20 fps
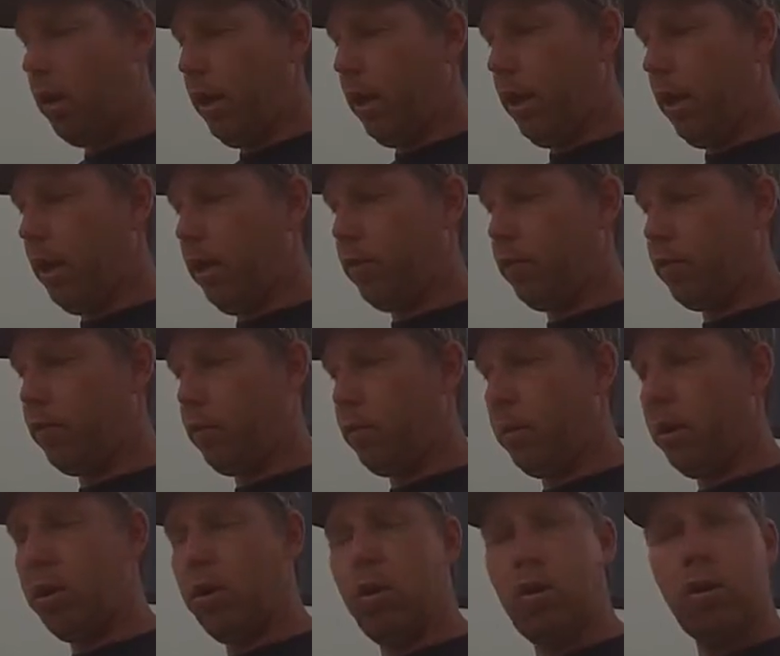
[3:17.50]
And for
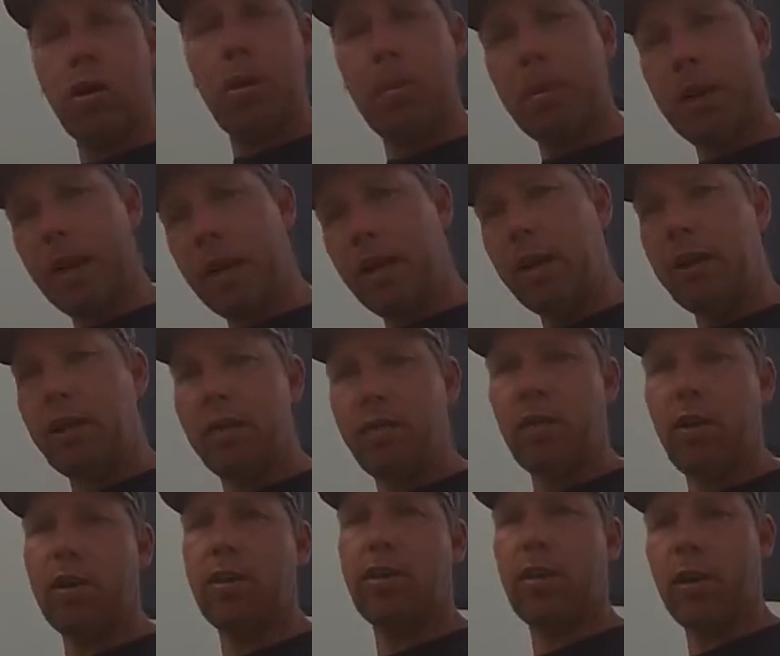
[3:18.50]
me to hook up any
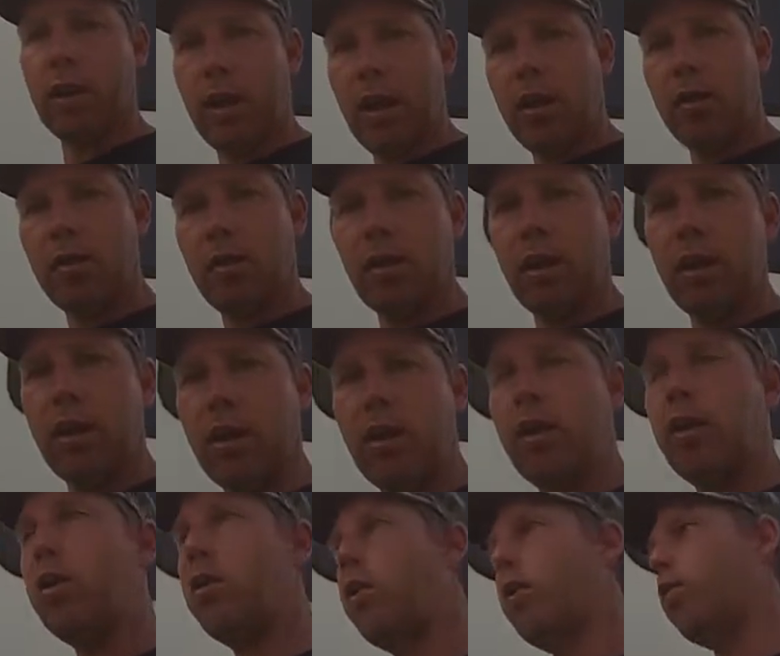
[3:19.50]
device on the outside of
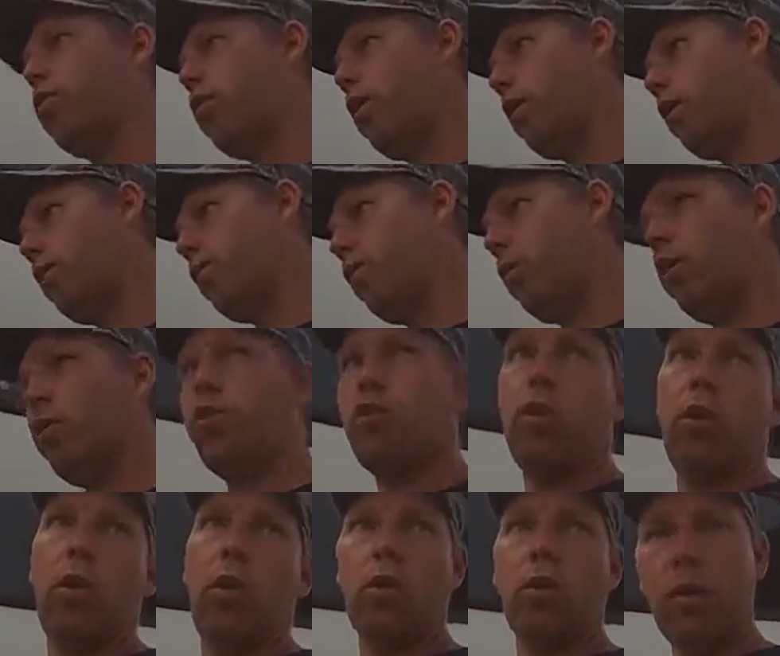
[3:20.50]
here and try to flush
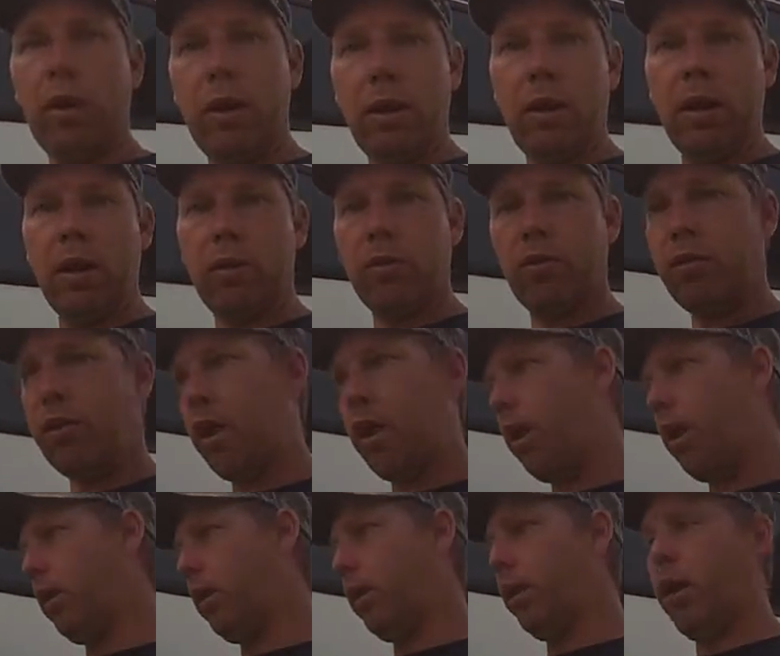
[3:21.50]
it all the way the other
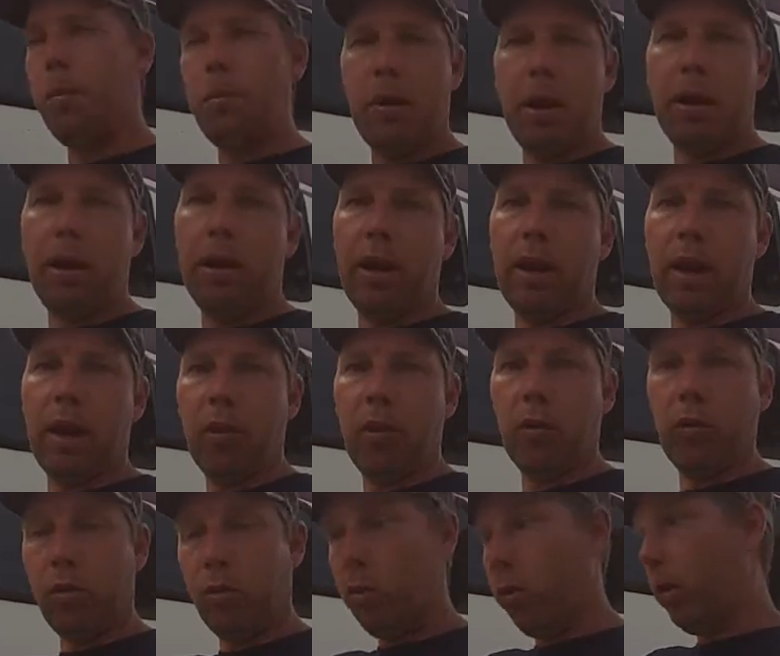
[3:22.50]
side and up on an
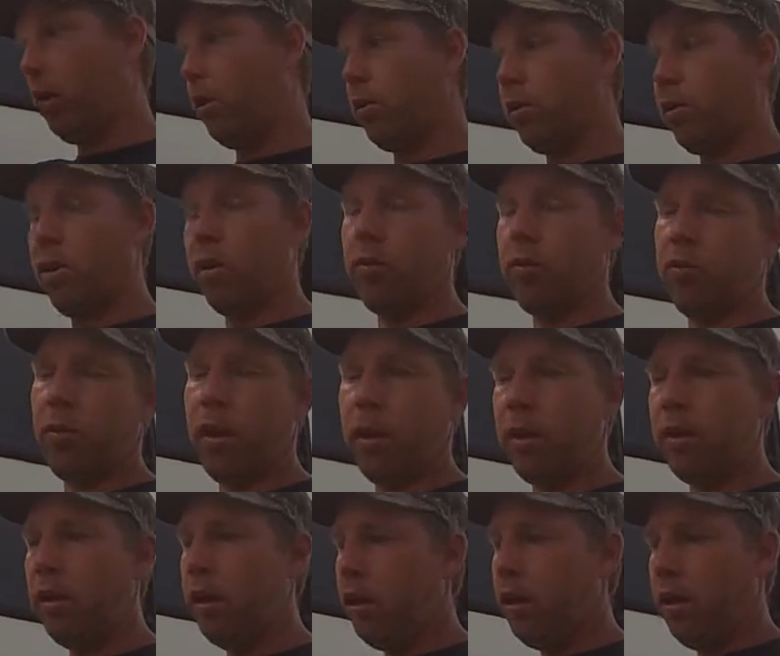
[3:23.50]
angle the way this thing's
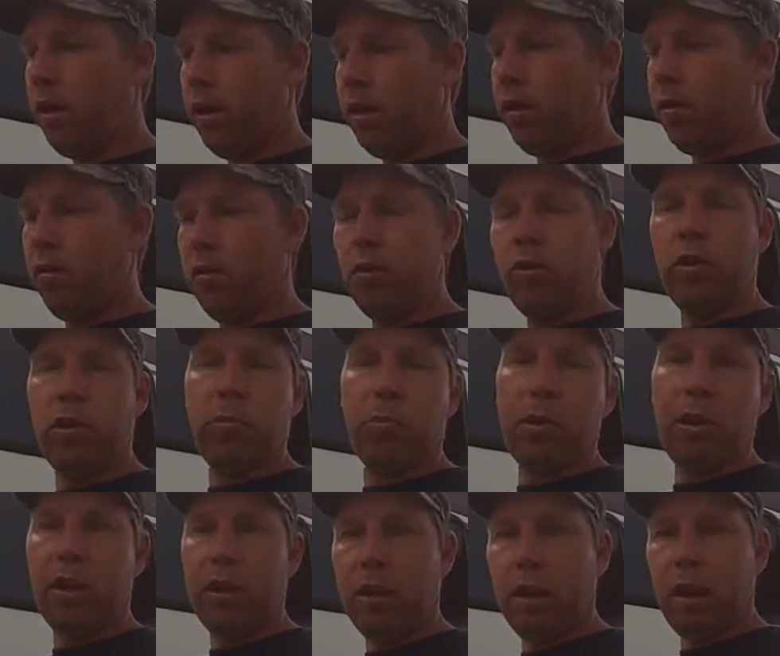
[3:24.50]
ran would just
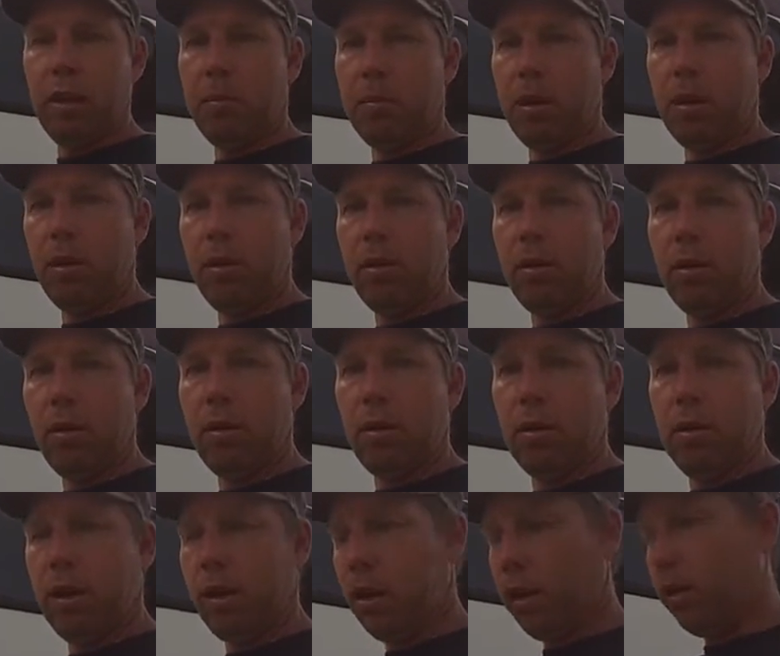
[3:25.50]
be a nightmare.
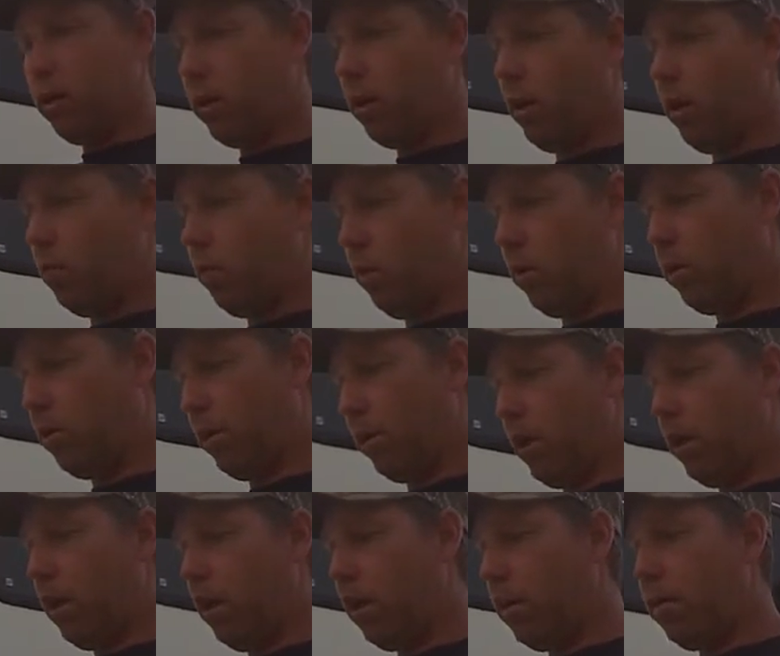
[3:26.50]
Like I said, once
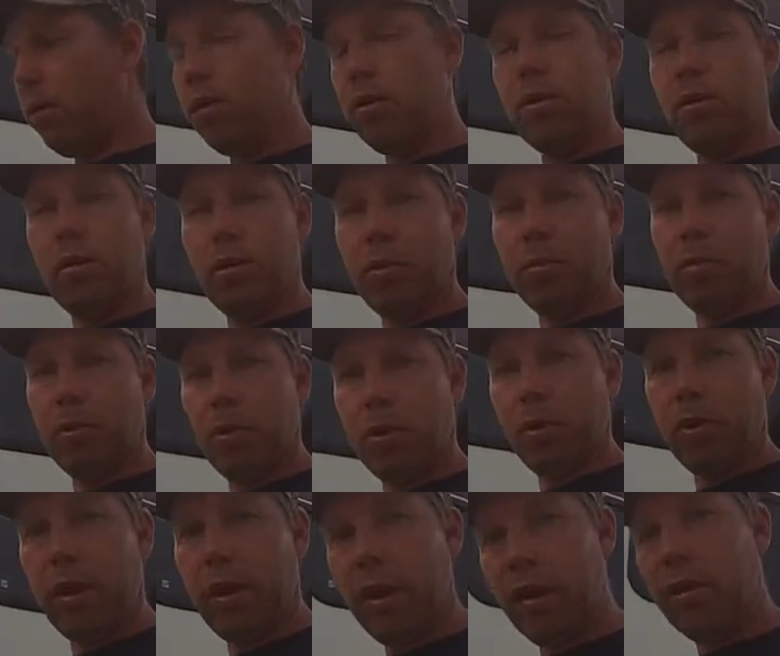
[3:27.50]
again,
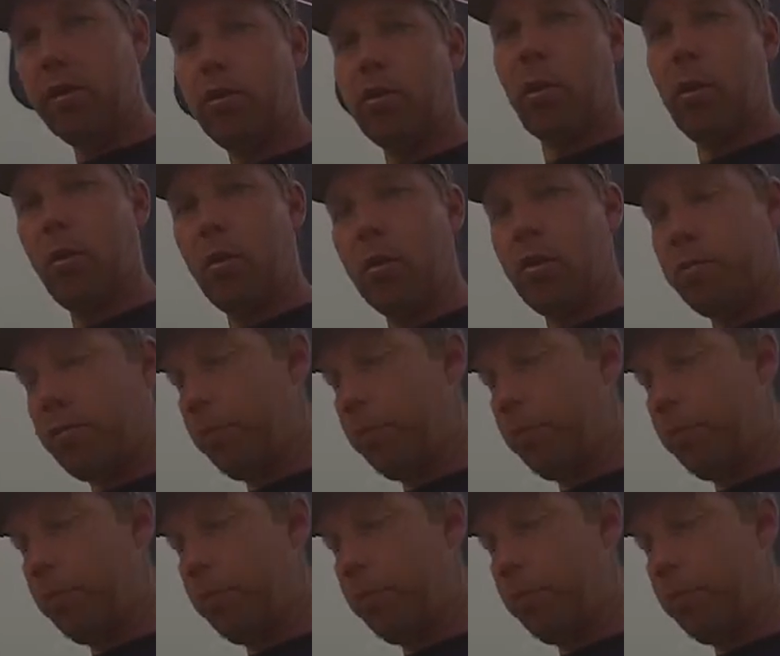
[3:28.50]
simpler is always